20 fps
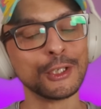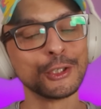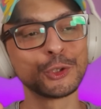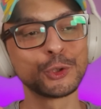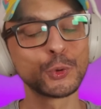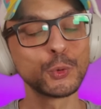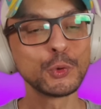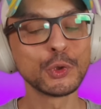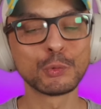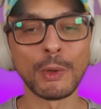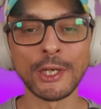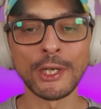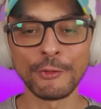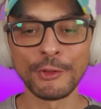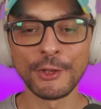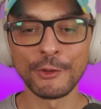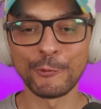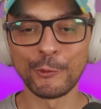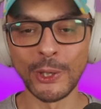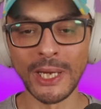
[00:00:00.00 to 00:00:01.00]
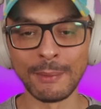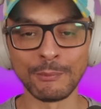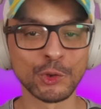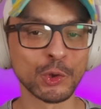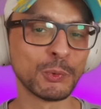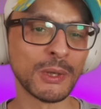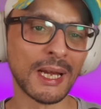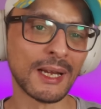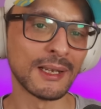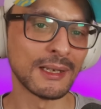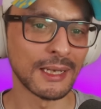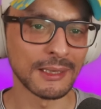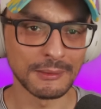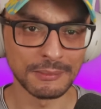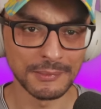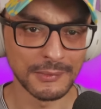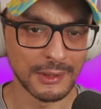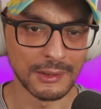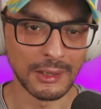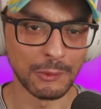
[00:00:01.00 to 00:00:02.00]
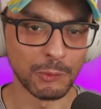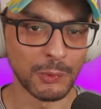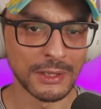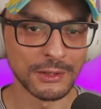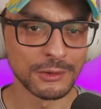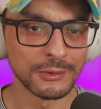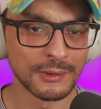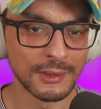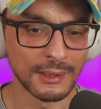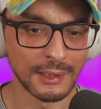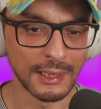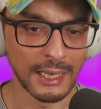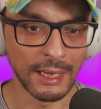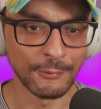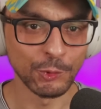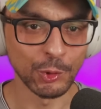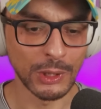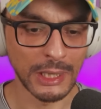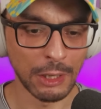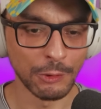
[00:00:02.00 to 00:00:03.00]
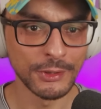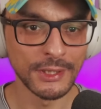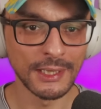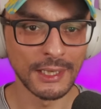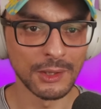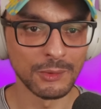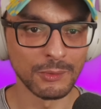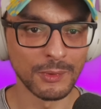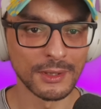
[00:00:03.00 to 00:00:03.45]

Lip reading: choose one of the frames. So we are like I have to count again.